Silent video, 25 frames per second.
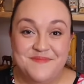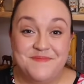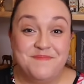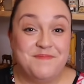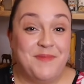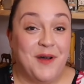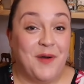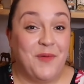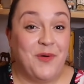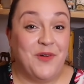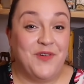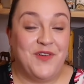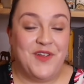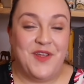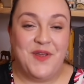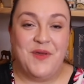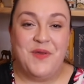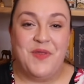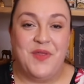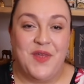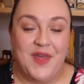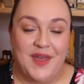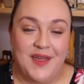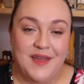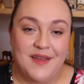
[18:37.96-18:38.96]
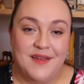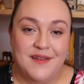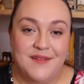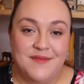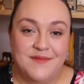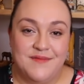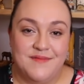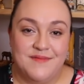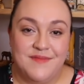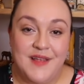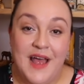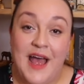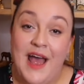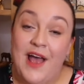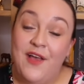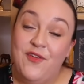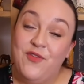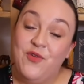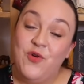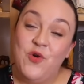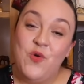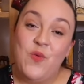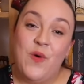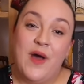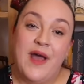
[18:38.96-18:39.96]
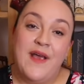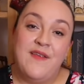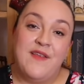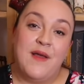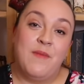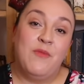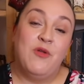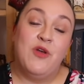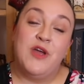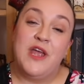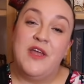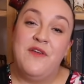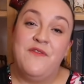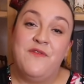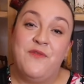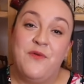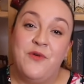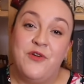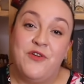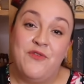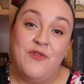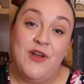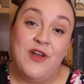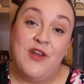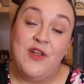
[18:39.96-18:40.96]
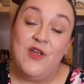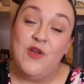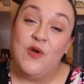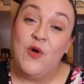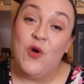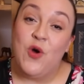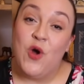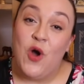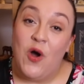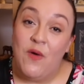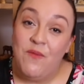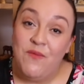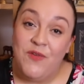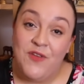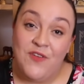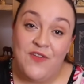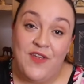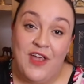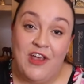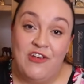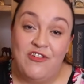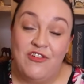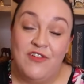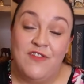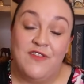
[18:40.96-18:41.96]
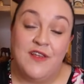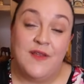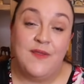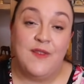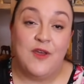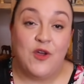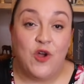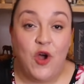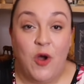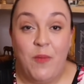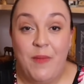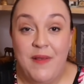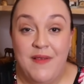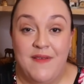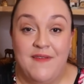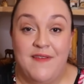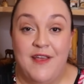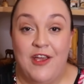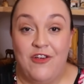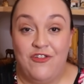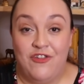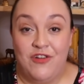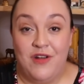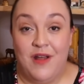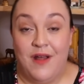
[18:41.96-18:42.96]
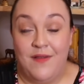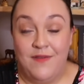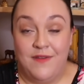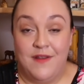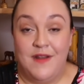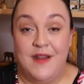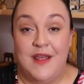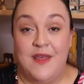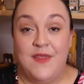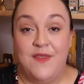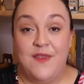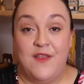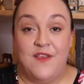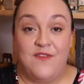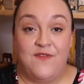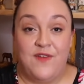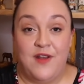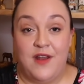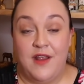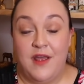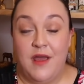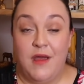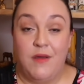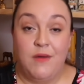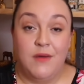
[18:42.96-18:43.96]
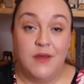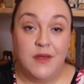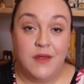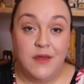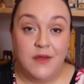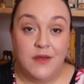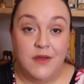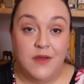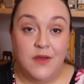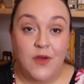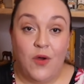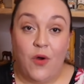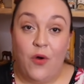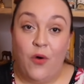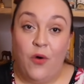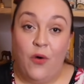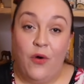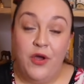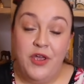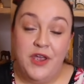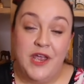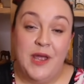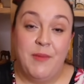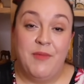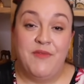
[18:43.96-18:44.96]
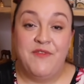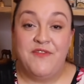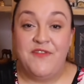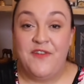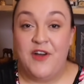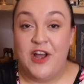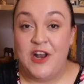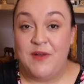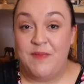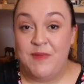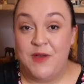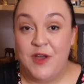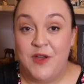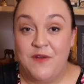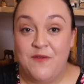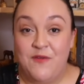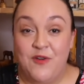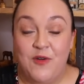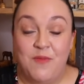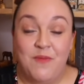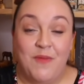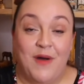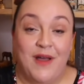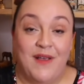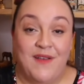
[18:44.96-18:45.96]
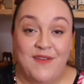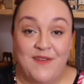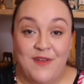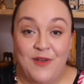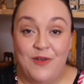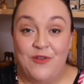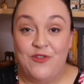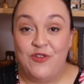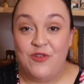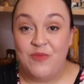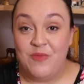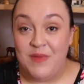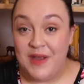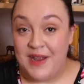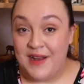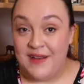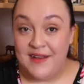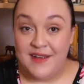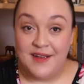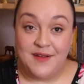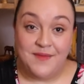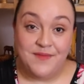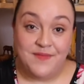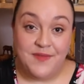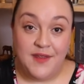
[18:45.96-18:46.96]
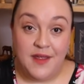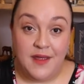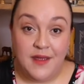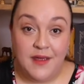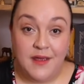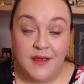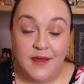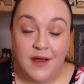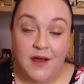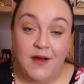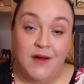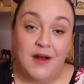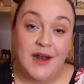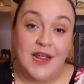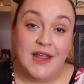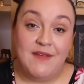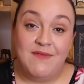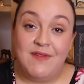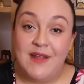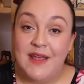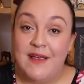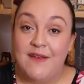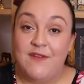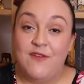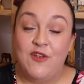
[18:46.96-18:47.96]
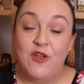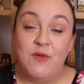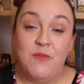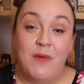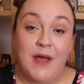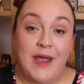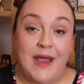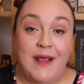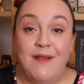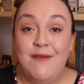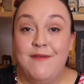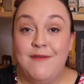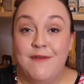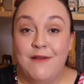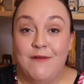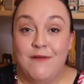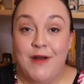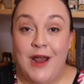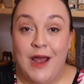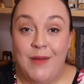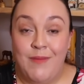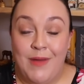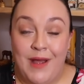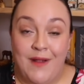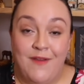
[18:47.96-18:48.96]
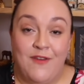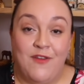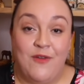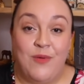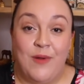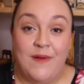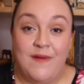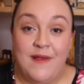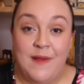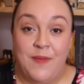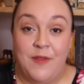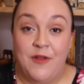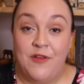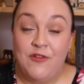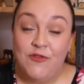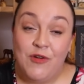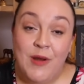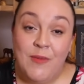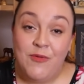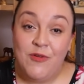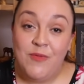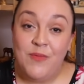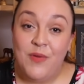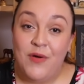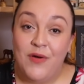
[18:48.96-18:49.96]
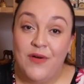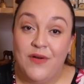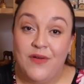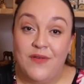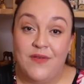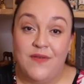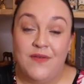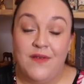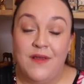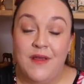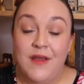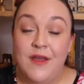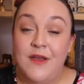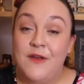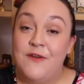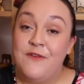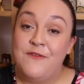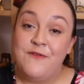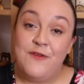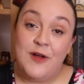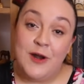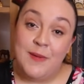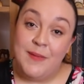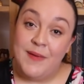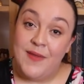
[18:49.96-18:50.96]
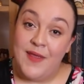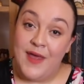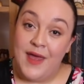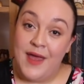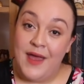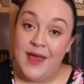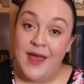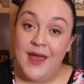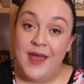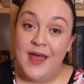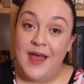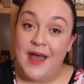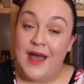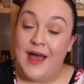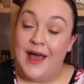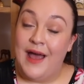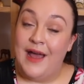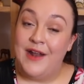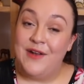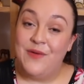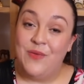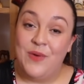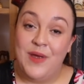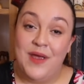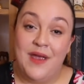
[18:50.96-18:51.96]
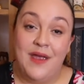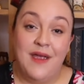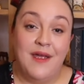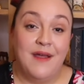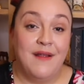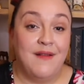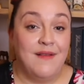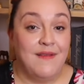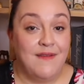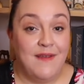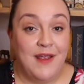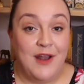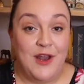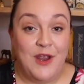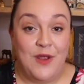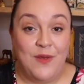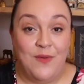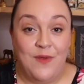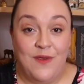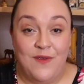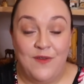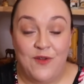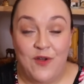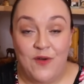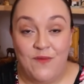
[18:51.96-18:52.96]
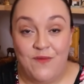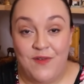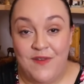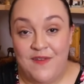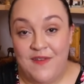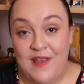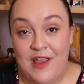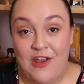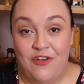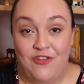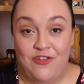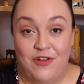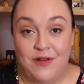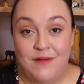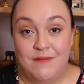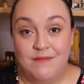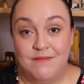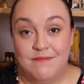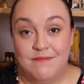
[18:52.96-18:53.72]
But what do you think? As always, I'm looking forward to reading your conversations in the comments section underneath this video. Or you can find me over on my social media. I'll leave links to my Instagram and Twitter in the description box. Follow me there and we can continue this conversation.